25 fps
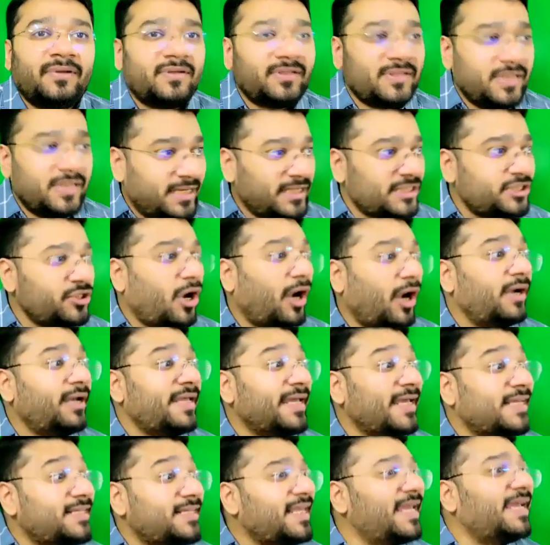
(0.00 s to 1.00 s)
It is
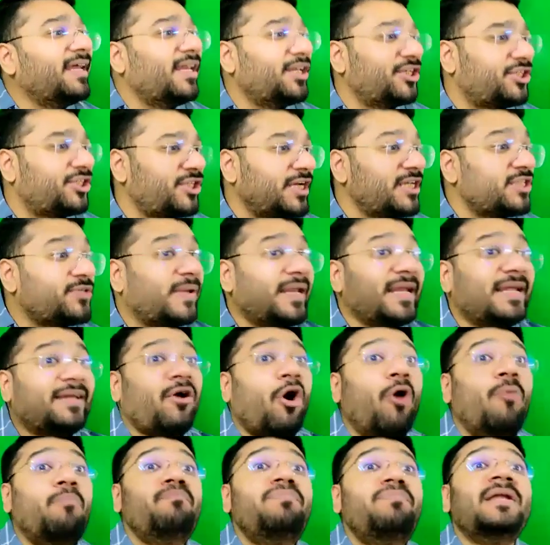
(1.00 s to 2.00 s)
not easy English. It is very
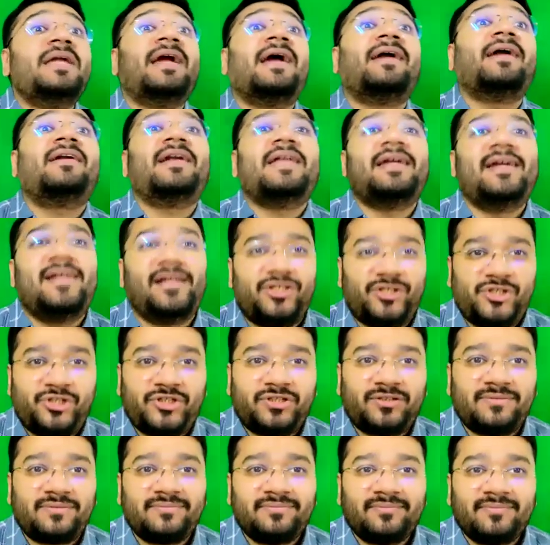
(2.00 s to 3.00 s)
complicated
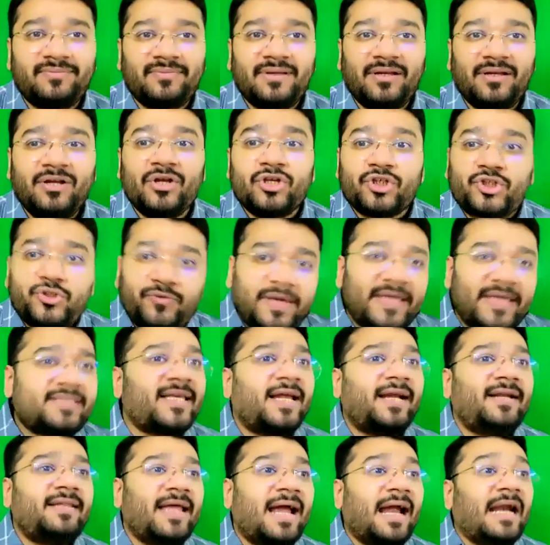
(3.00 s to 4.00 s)
English. So we
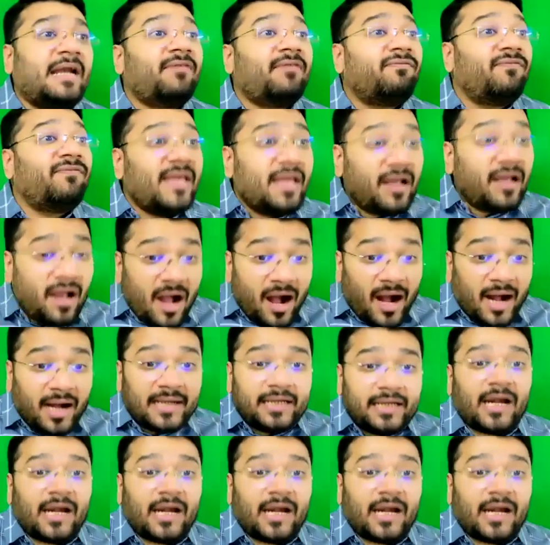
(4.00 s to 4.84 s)
said that we can't